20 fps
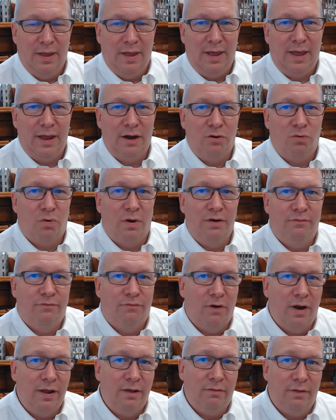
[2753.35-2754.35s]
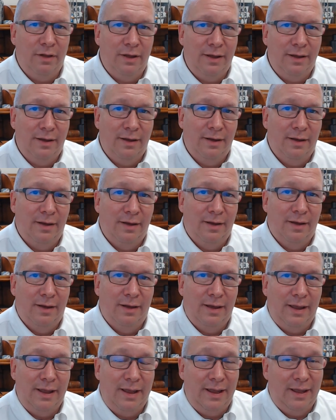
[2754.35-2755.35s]
And quite frankly,
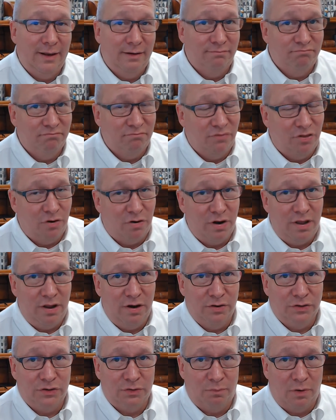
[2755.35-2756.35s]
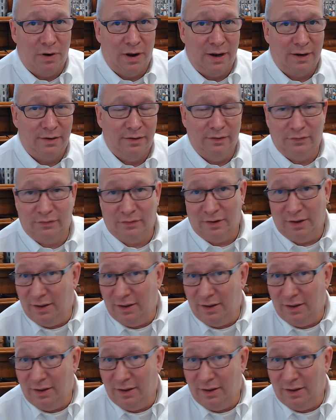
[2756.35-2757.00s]
in 30 years of practice,